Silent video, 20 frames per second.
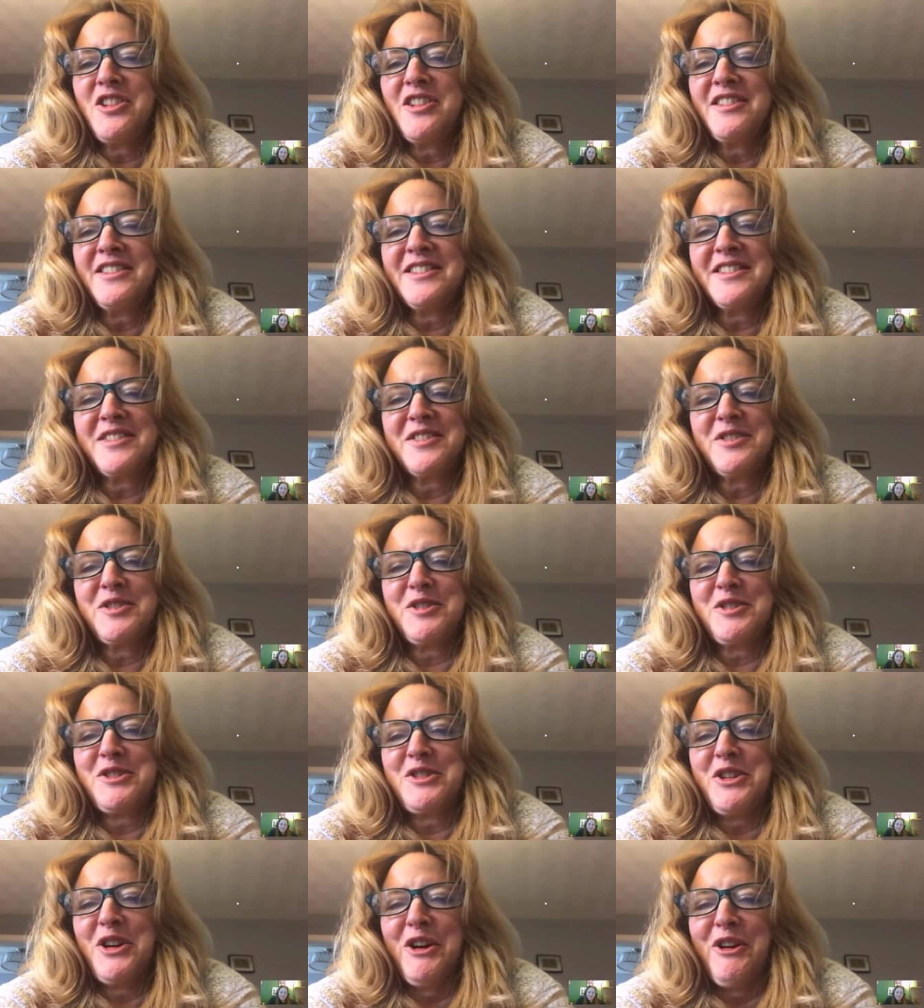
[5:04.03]
just
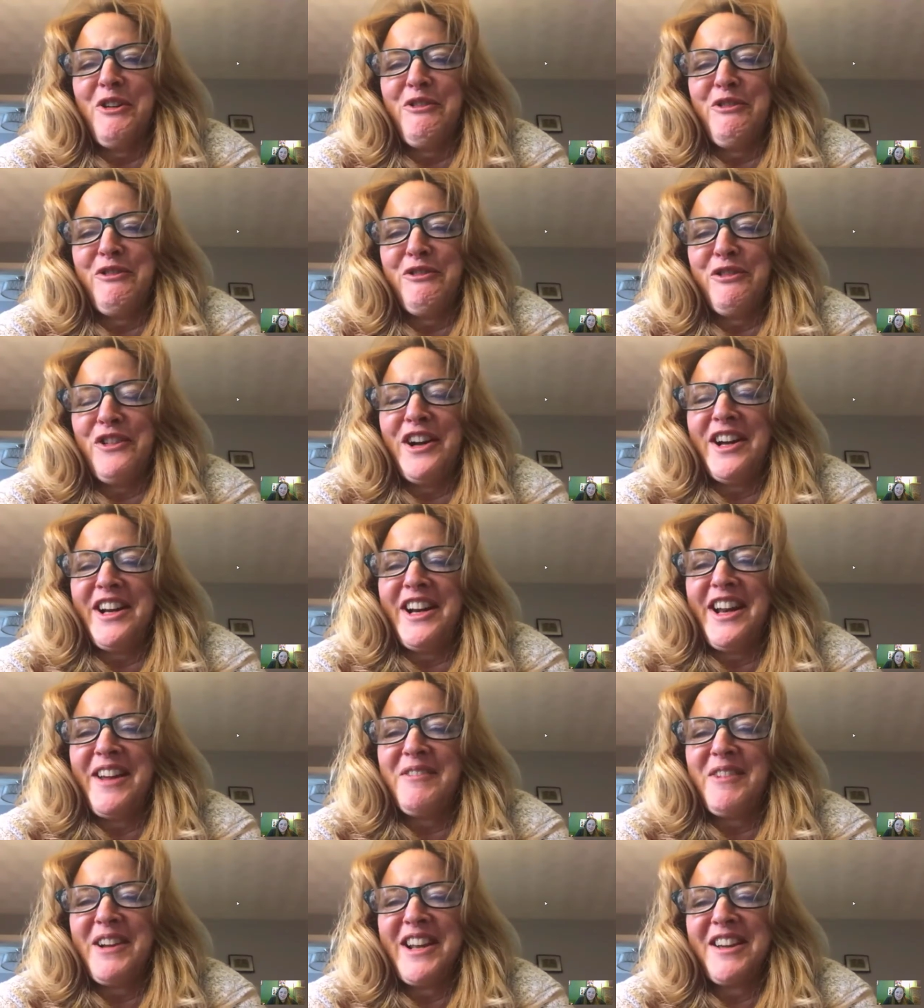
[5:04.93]
so
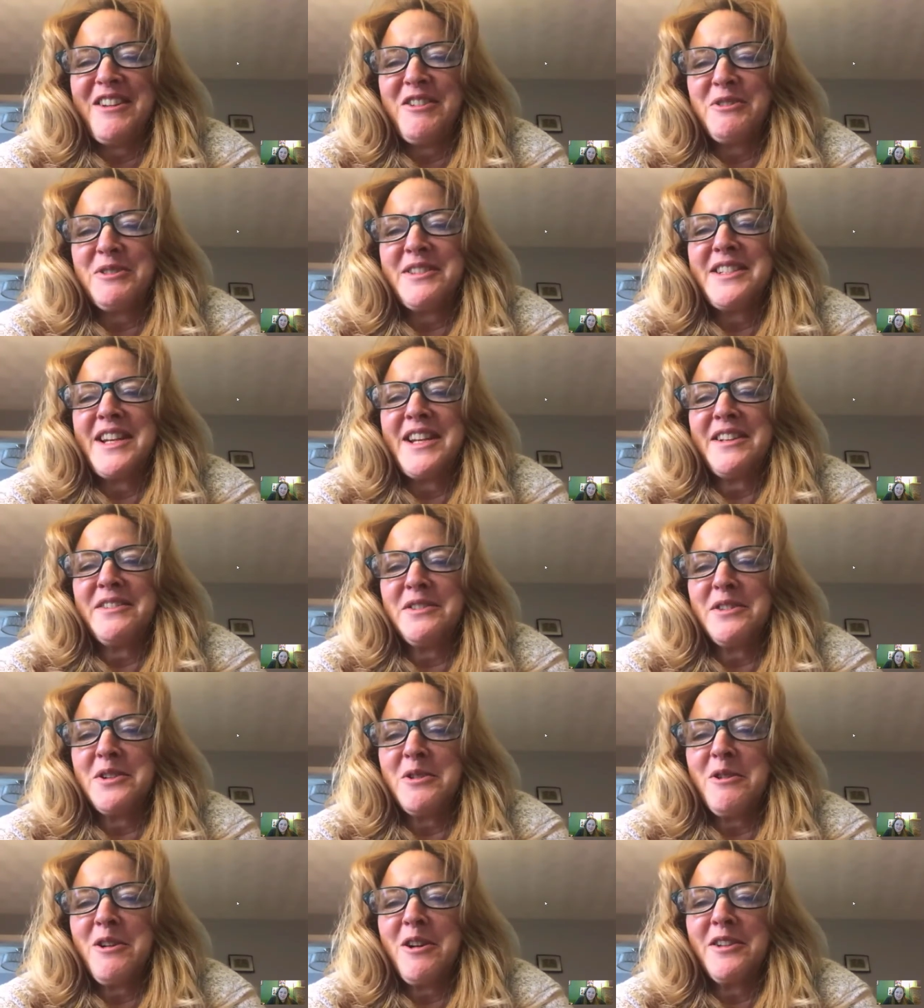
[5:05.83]
funny when he goes
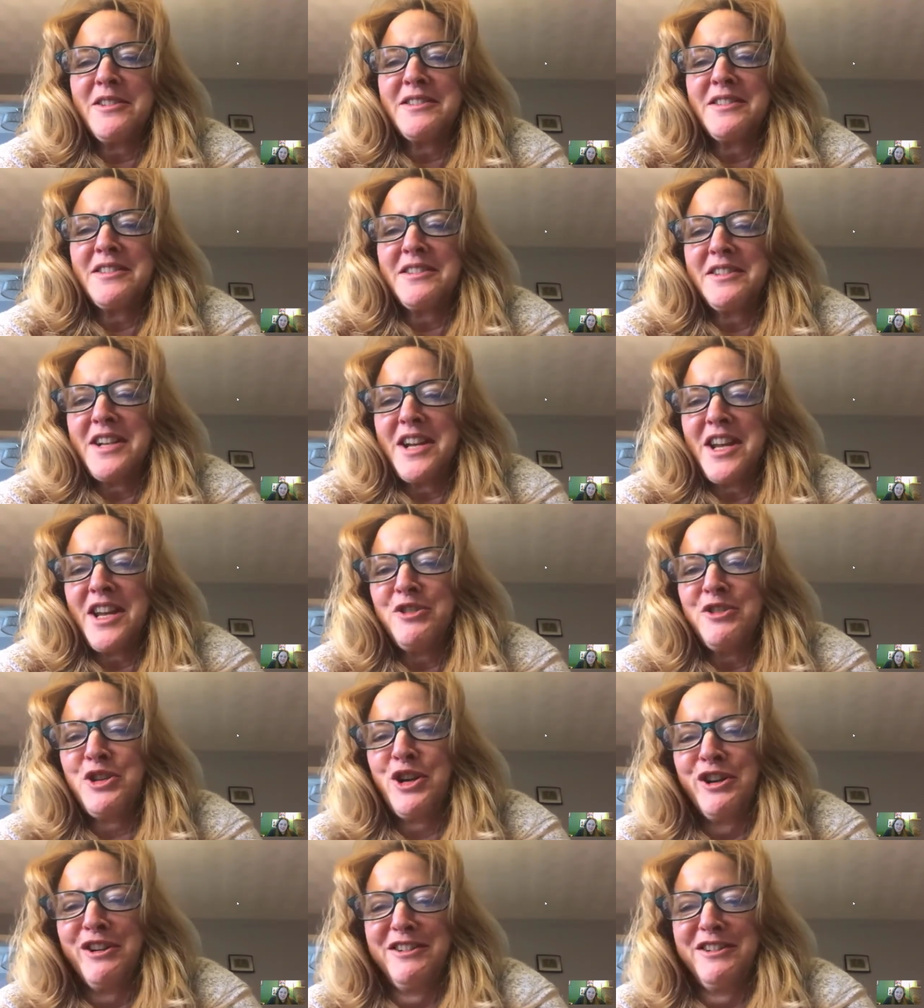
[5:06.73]
dancing across the
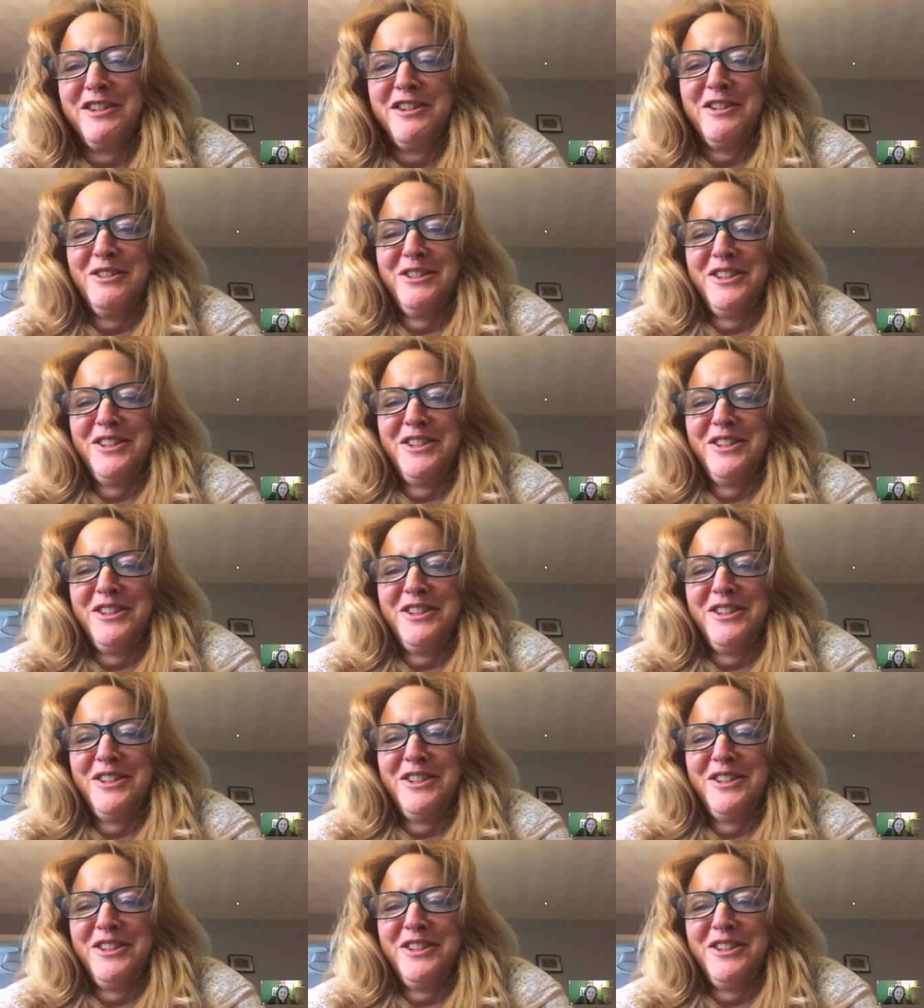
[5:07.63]
stage and doing